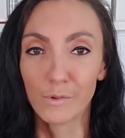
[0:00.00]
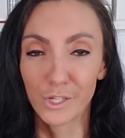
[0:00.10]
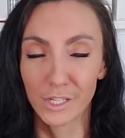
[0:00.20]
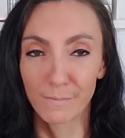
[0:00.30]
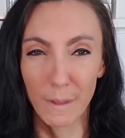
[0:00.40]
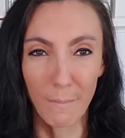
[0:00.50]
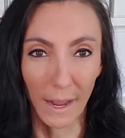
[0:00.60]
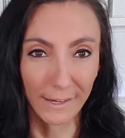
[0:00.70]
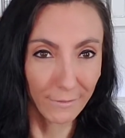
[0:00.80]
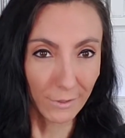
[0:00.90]
Just be
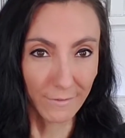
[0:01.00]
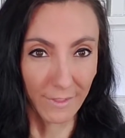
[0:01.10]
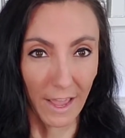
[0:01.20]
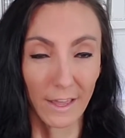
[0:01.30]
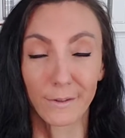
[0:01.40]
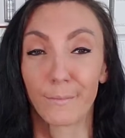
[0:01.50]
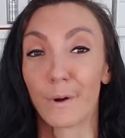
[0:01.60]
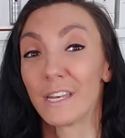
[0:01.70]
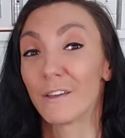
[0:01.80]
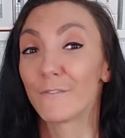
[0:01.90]
mindful of that.
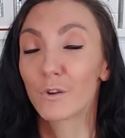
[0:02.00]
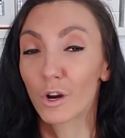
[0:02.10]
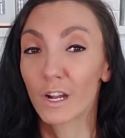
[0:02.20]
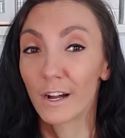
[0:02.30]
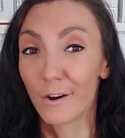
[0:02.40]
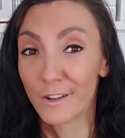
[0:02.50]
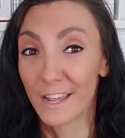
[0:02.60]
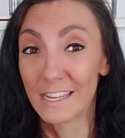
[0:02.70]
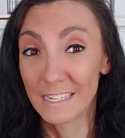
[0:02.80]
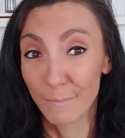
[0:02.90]
But if you're on
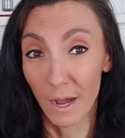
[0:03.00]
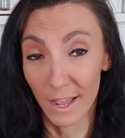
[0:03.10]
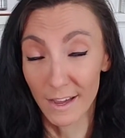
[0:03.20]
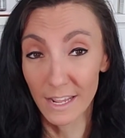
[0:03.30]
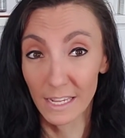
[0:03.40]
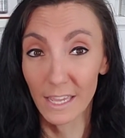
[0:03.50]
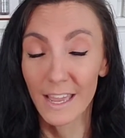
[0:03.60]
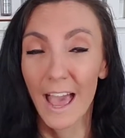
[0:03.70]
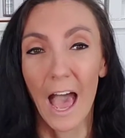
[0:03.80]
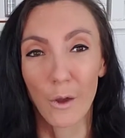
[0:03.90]
antibiotic,
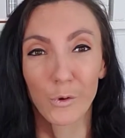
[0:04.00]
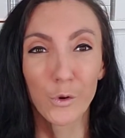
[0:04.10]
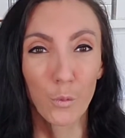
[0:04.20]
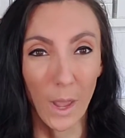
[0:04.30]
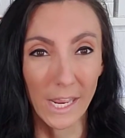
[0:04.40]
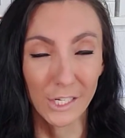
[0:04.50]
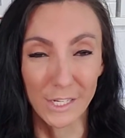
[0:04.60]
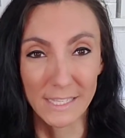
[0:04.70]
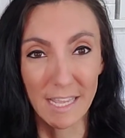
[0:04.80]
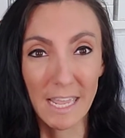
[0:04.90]
I would wait the
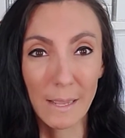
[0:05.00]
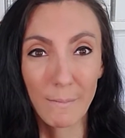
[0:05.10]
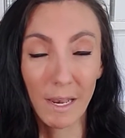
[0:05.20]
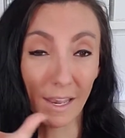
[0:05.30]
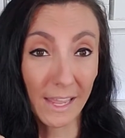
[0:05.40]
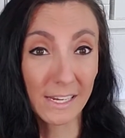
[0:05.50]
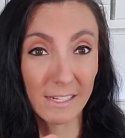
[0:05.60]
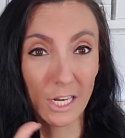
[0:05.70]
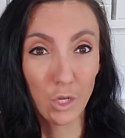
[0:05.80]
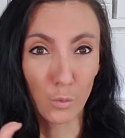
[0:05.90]
same length
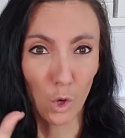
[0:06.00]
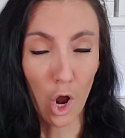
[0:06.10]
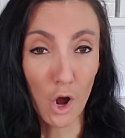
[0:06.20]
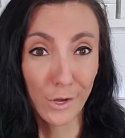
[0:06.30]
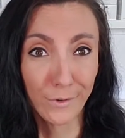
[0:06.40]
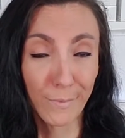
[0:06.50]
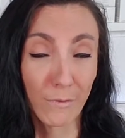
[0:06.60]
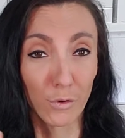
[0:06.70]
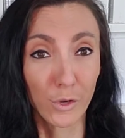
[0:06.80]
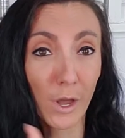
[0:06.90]
that you were on
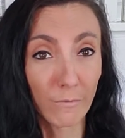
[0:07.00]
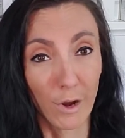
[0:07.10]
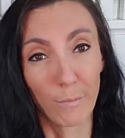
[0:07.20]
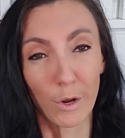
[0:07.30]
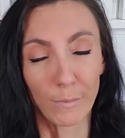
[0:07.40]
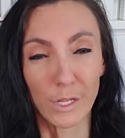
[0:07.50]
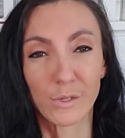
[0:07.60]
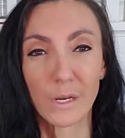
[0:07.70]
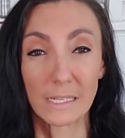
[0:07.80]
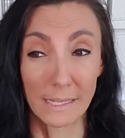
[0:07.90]
before you come for an appointment. So
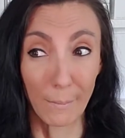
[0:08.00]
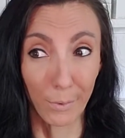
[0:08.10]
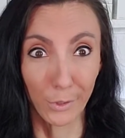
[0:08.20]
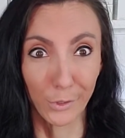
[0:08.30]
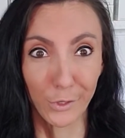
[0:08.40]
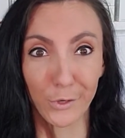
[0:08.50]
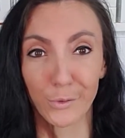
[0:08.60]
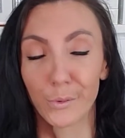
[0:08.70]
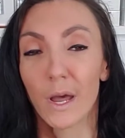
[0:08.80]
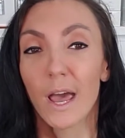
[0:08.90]
an example,
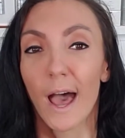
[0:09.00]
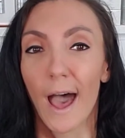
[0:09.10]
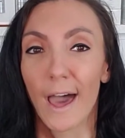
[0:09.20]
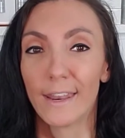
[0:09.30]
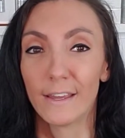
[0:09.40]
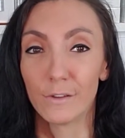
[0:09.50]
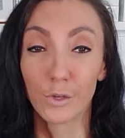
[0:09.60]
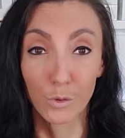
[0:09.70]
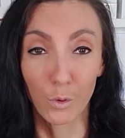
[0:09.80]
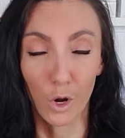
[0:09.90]

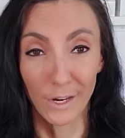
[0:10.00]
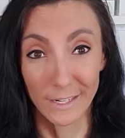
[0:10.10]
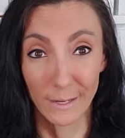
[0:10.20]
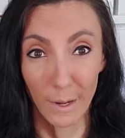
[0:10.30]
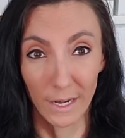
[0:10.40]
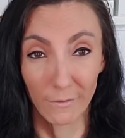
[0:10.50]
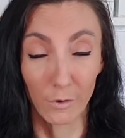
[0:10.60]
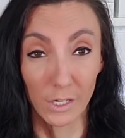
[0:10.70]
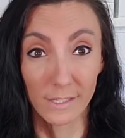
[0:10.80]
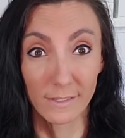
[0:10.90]
you were on antibiotic
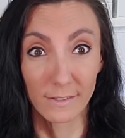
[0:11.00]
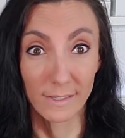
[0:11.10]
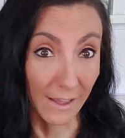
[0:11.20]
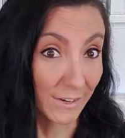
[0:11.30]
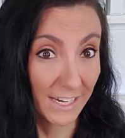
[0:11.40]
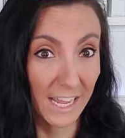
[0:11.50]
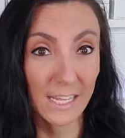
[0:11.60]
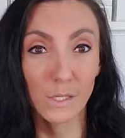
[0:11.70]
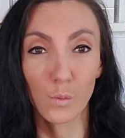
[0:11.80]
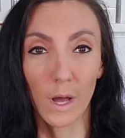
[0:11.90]
for 7
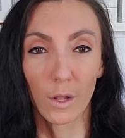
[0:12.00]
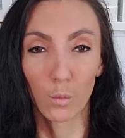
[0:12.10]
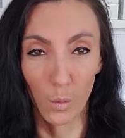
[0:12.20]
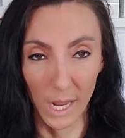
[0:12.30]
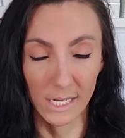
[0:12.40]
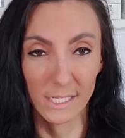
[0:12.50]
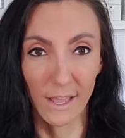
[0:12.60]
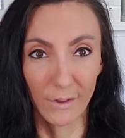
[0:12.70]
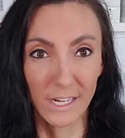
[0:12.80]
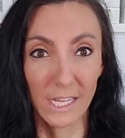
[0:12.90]
days, well, wait
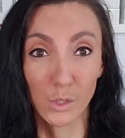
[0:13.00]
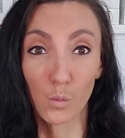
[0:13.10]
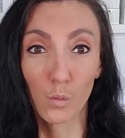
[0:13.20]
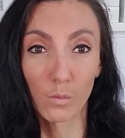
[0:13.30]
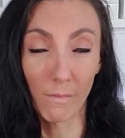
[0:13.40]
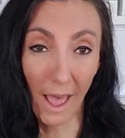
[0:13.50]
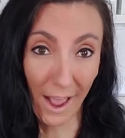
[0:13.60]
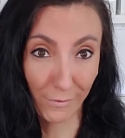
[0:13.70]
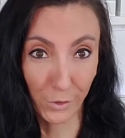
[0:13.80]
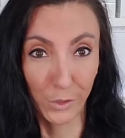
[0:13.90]
7 days
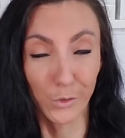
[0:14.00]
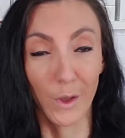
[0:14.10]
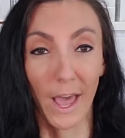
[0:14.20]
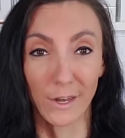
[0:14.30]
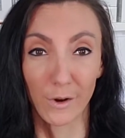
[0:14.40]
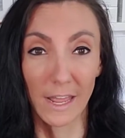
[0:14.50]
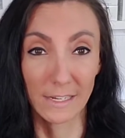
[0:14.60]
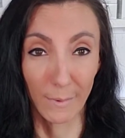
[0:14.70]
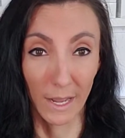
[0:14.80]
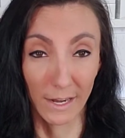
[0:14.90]
after you had your
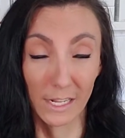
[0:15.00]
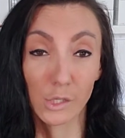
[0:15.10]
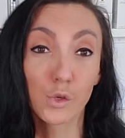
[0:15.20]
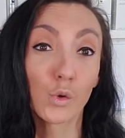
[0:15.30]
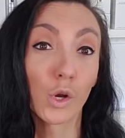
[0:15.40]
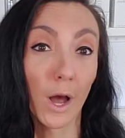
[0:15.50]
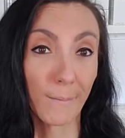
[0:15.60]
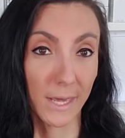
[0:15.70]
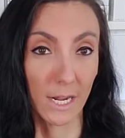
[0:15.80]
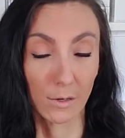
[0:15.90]
antibiotic to come
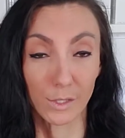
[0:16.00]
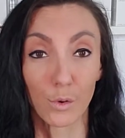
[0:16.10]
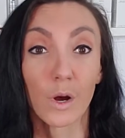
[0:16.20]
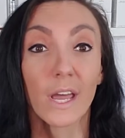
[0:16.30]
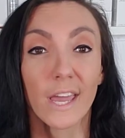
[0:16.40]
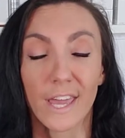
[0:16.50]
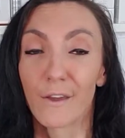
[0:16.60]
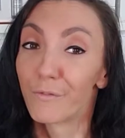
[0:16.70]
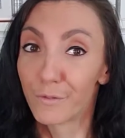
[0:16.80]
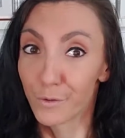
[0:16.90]
here. So
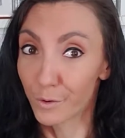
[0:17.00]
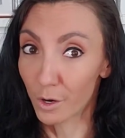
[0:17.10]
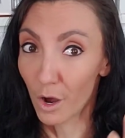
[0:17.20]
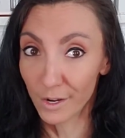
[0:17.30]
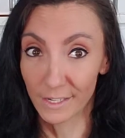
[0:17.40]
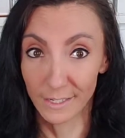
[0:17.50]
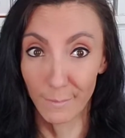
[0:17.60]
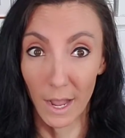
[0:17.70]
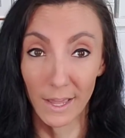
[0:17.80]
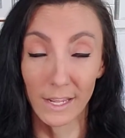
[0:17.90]
if you're on
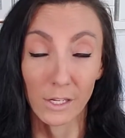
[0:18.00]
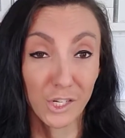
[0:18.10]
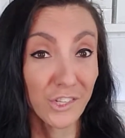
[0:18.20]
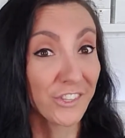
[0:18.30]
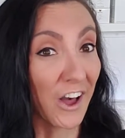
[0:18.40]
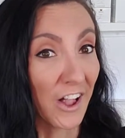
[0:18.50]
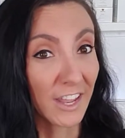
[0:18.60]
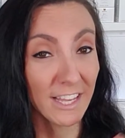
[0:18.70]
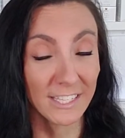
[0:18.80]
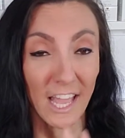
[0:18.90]
antibiotic, just call
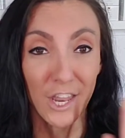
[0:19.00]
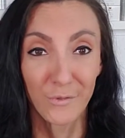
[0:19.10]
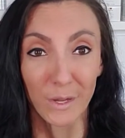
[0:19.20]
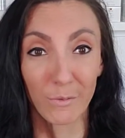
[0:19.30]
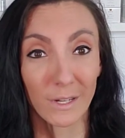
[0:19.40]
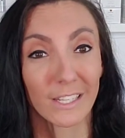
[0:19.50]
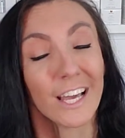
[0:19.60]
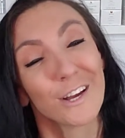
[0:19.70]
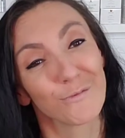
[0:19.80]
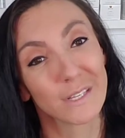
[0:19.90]
us and we will
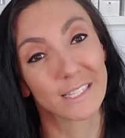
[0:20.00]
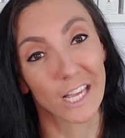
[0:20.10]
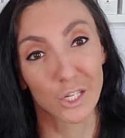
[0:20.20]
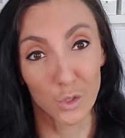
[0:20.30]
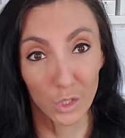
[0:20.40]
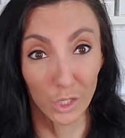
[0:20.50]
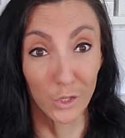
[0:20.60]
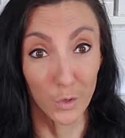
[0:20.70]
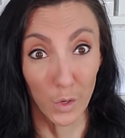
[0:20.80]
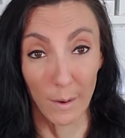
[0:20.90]
reschedule
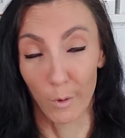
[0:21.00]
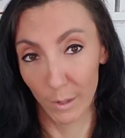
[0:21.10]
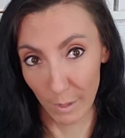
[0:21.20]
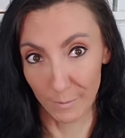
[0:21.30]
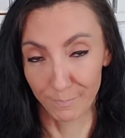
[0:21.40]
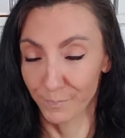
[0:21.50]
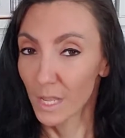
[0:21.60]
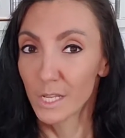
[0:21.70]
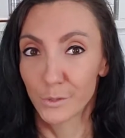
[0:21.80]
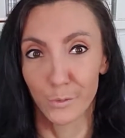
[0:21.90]
your appointment.
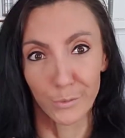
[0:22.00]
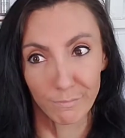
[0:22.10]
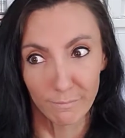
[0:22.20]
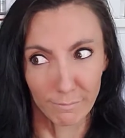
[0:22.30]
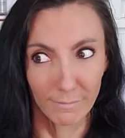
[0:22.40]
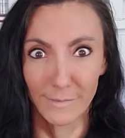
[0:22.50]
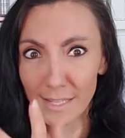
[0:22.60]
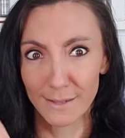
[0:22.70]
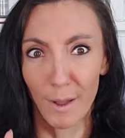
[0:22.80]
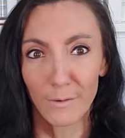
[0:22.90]
So
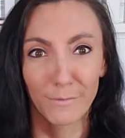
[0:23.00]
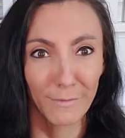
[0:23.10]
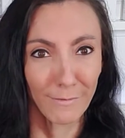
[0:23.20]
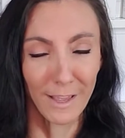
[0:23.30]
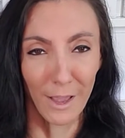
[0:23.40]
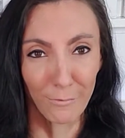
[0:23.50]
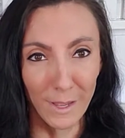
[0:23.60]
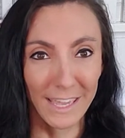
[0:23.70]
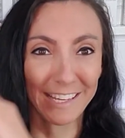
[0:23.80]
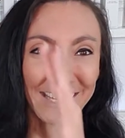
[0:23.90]
that's about a
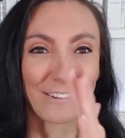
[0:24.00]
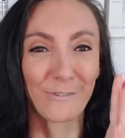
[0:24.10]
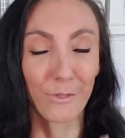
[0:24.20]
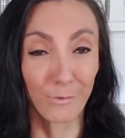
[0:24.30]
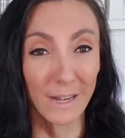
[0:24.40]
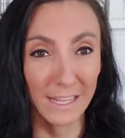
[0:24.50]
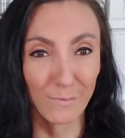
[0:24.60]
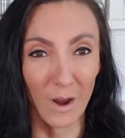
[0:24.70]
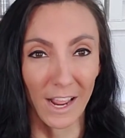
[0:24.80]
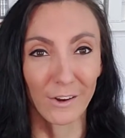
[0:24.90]
week to 3 days
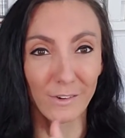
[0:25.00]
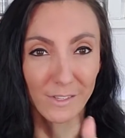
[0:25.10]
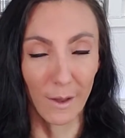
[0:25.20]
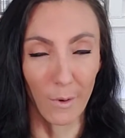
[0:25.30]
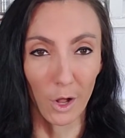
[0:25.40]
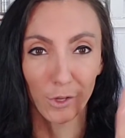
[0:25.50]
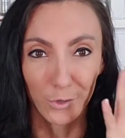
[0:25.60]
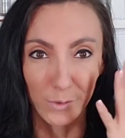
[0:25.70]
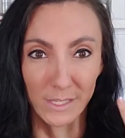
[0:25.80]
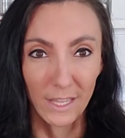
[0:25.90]
prior. You stop all
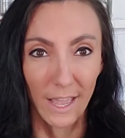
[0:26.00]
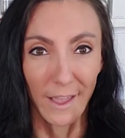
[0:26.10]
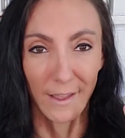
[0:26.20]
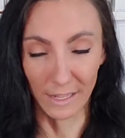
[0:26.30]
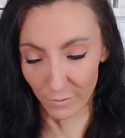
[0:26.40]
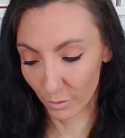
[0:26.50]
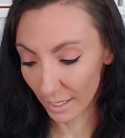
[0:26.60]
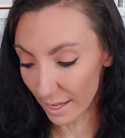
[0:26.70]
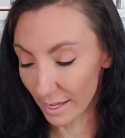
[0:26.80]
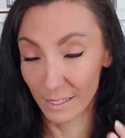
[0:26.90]
those
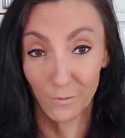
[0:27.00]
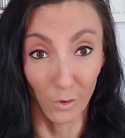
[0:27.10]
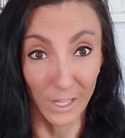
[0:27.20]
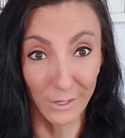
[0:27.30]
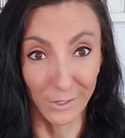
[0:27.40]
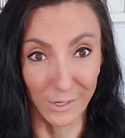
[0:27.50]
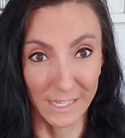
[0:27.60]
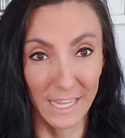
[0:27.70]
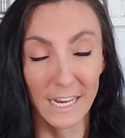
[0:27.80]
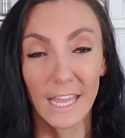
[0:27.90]
exfoliate on your
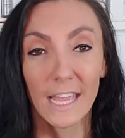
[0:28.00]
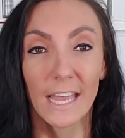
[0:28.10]
skin.